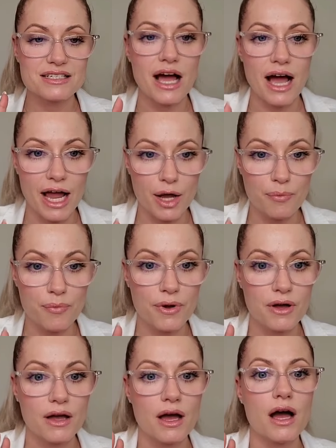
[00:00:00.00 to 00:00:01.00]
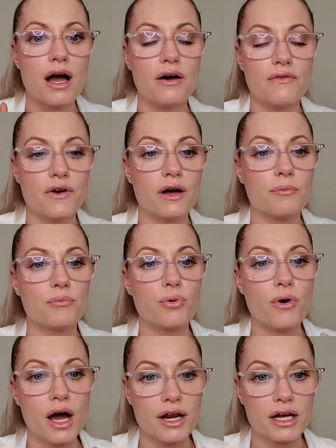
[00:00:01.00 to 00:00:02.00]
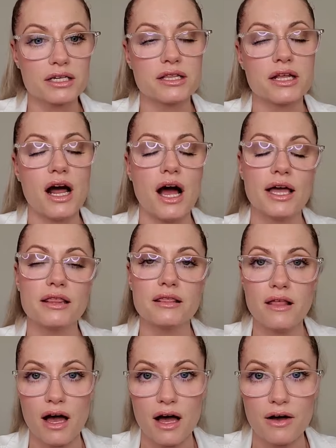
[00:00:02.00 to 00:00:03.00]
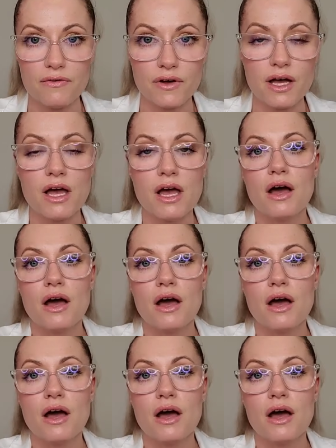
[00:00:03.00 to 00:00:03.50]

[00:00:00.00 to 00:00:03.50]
type of product that I love